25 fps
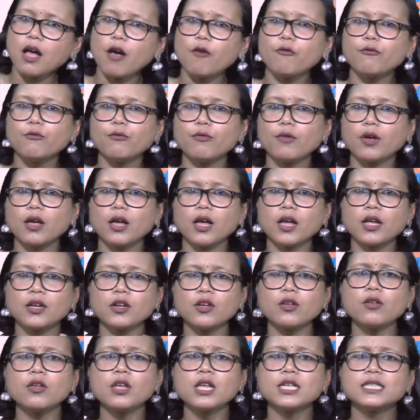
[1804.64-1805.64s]
a
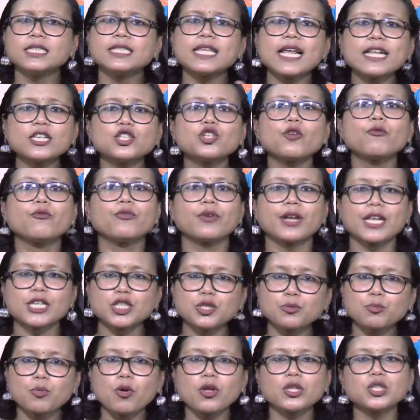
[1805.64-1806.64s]
sense of
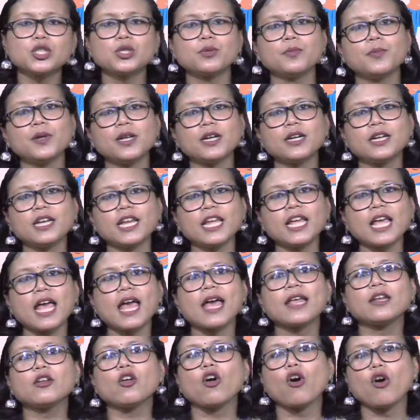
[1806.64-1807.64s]
responsibility
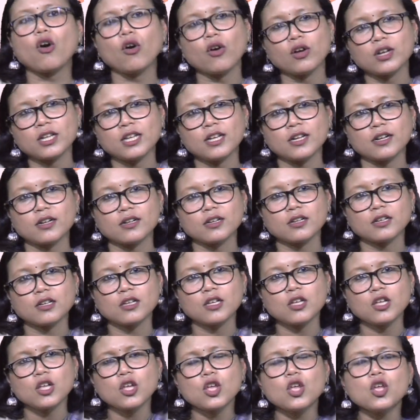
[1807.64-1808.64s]
and order.
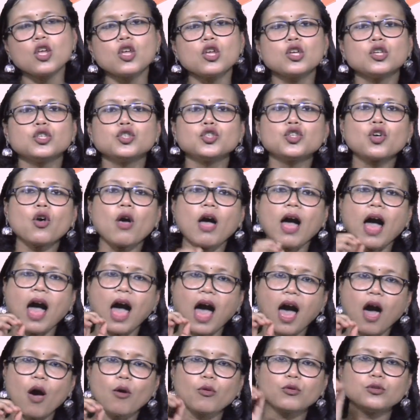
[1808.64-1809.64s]
So
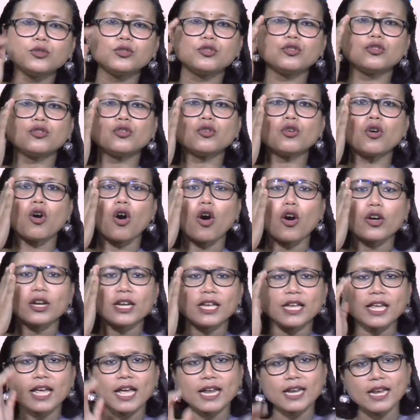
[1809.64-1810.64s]
how to
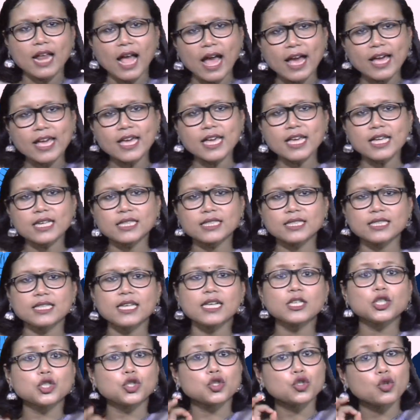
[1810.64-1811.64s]
organize
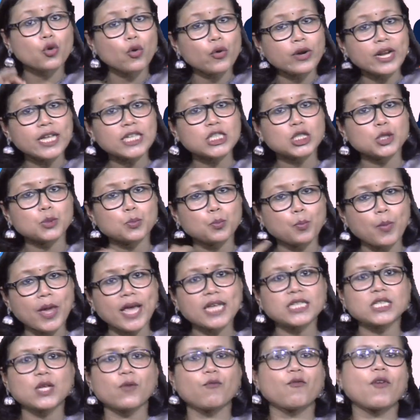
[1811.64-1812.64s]
the storage
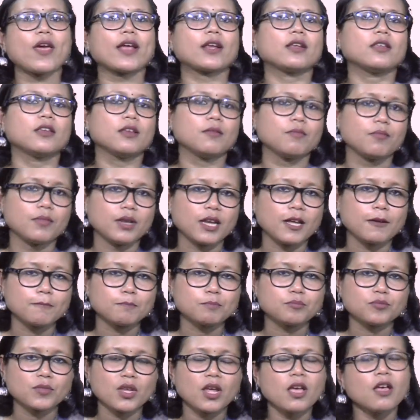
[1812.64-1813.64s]
space effectively?
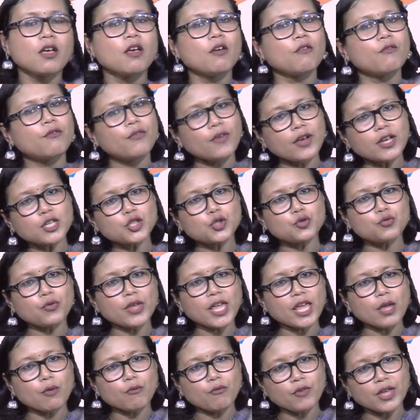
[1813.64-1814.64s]
First,
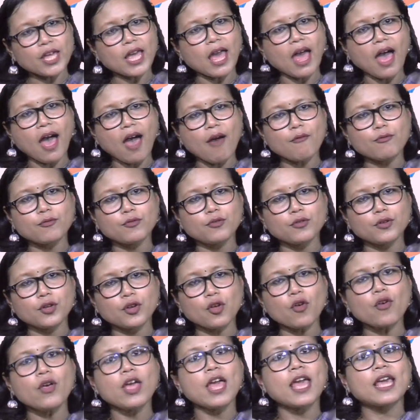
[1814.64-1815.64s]
we have to
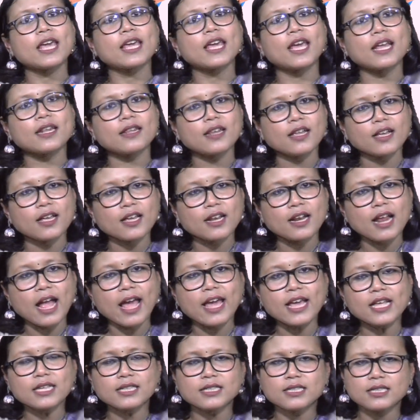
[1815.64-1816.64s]

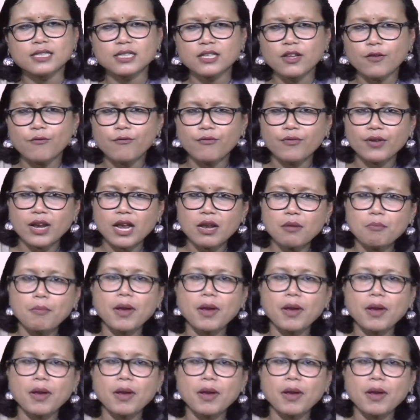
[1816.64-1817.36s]
categorize different